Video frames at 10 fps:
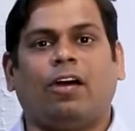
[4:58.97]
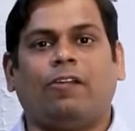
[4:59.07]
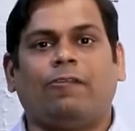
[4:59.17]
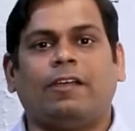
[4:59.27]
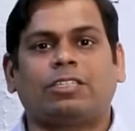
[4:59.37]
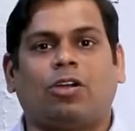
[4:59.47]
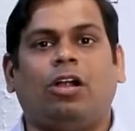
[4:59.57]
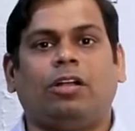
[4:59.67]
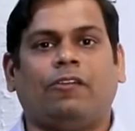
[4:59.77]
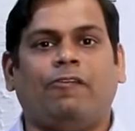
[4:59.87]
of is
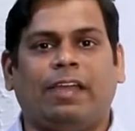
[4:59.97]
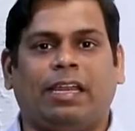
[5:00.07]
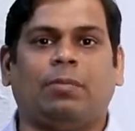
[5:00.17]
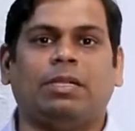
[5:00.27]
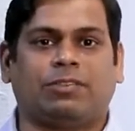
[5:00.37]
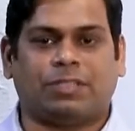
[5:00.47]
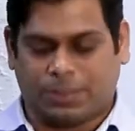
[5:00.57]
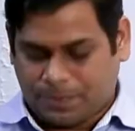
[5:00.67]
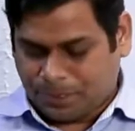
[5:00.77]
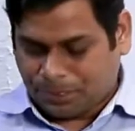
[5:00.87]
called variable switch.